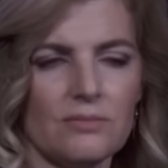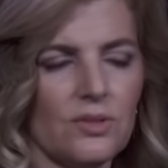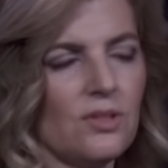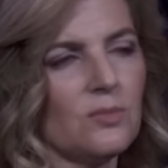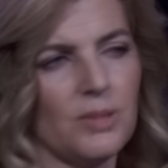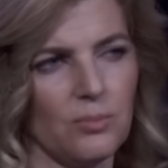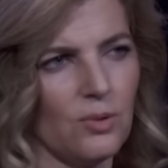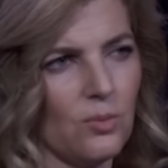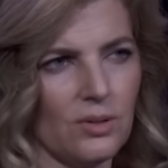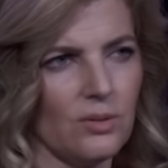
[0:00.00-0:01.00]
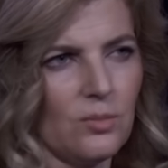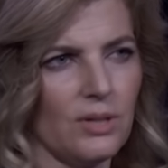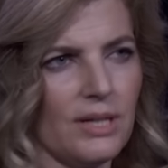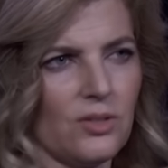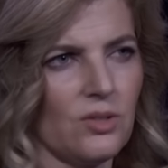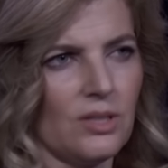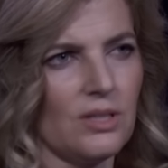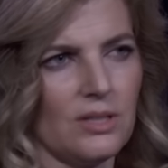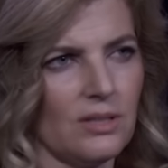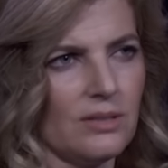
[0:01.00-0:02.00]
to these people were
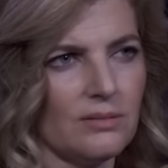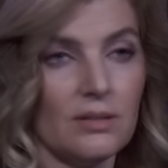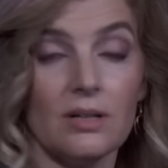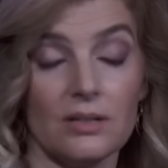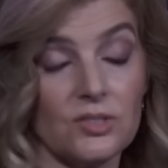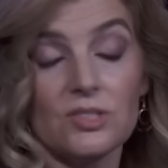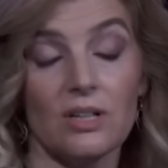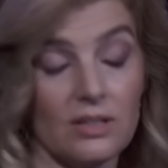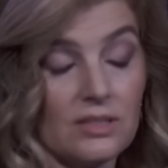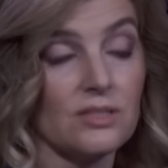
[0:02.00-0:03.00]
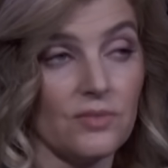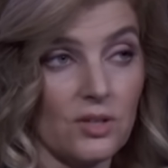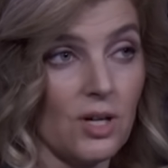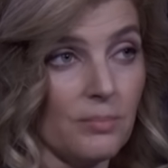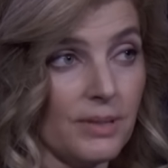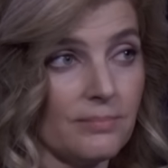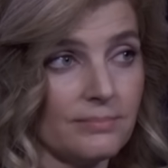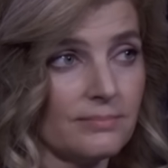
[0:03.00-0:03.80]
actually stalks of the carpet.